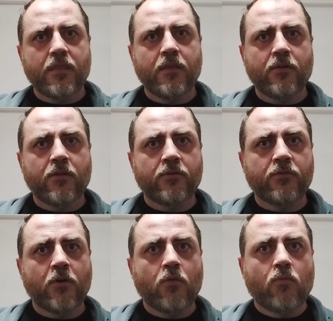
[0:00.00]
There's
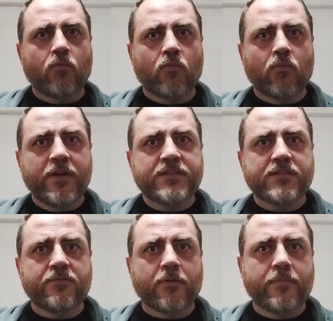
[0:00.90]
no
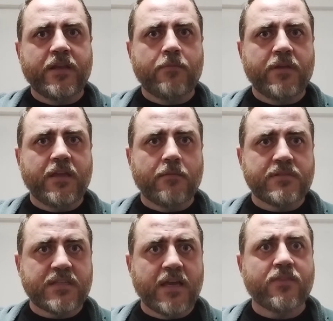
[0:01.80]
reason for me to be
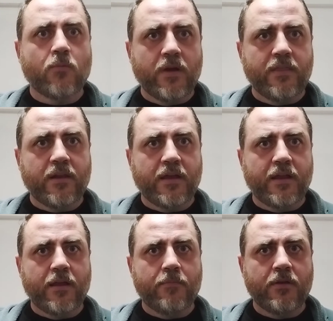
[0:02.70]
upset the way that I
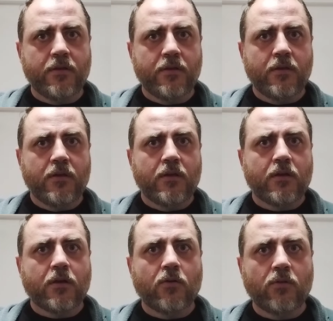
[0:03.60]
am.
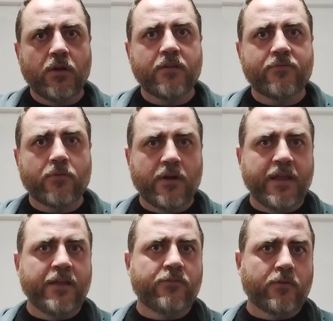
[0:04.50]
Go looking for an
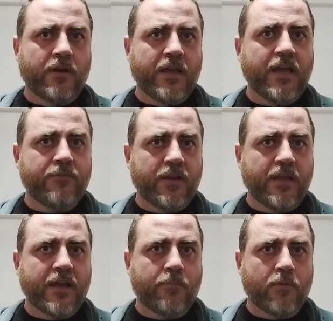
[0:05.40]
answer, and I haven't
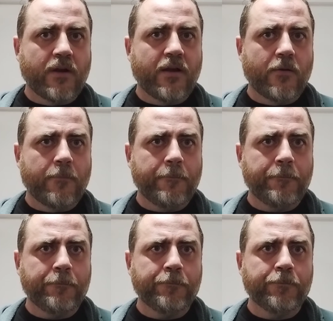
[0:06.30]
got a prayer.
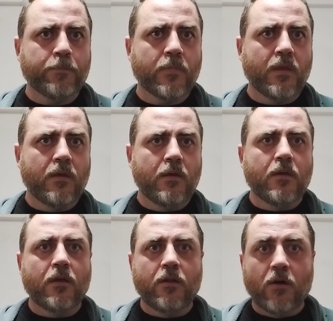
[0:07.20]

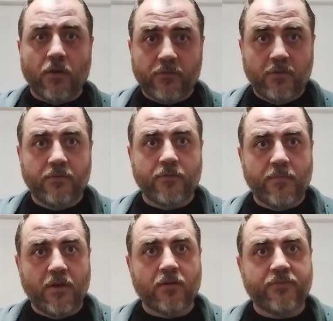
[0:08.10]
An all too
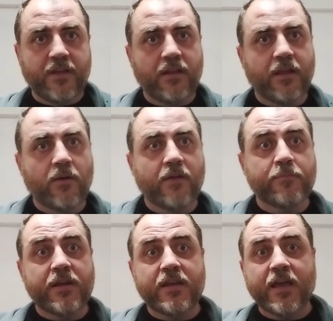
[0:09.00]
familiar feeling, I've
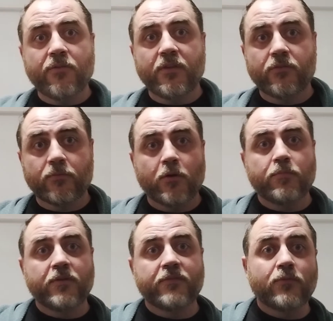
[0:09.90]
been down this
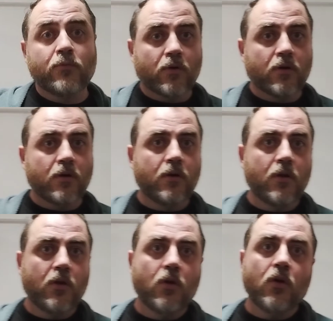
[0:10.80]
road before,
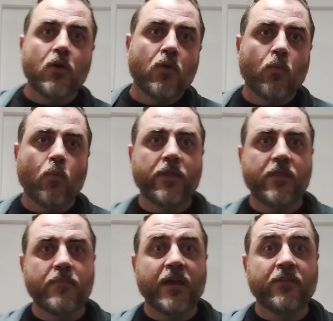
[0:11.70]
when
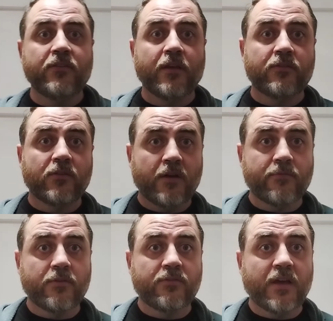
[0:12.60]
the meds I sought
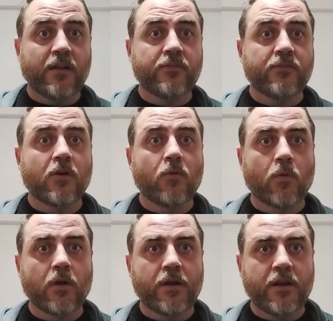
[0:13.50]
for solace aren't
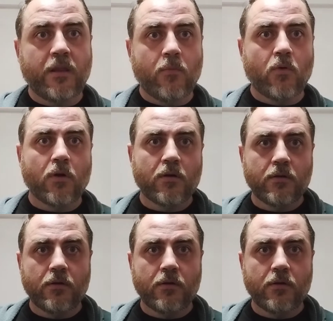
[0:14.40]
working anymore.